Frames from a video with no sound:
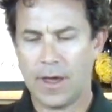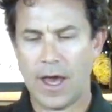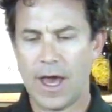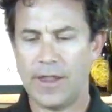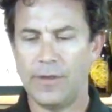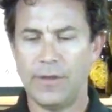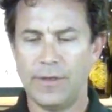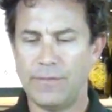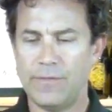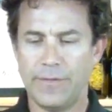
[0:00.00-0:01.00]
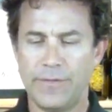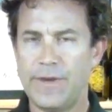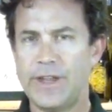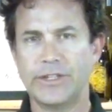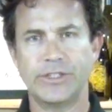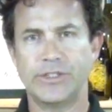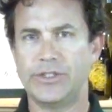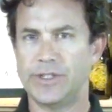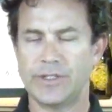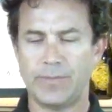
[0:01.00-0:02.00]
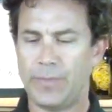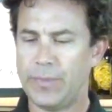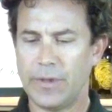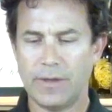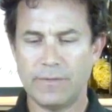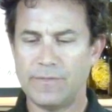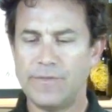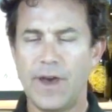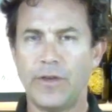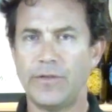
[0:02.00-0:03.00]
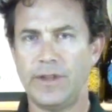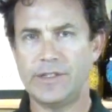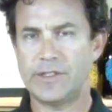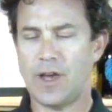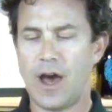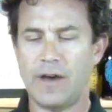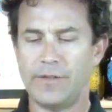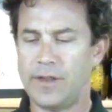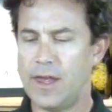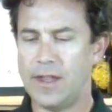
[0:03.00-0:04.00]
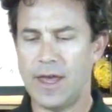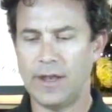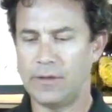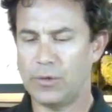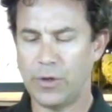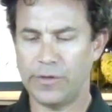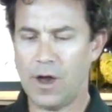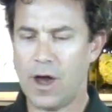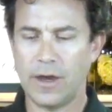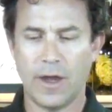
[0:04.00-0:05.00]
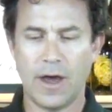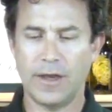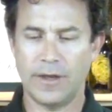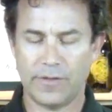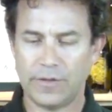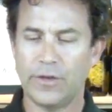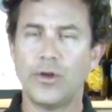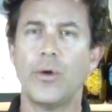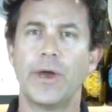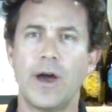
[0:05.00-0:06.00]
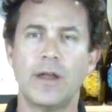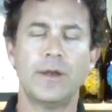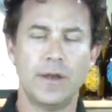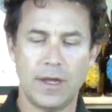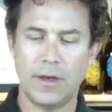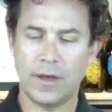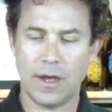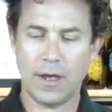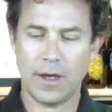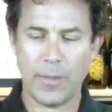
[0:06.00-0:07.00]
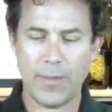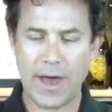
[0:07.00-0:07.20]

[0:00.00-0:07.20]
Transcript: the finish is just velvety soft and then goes on and on, and it's still going on my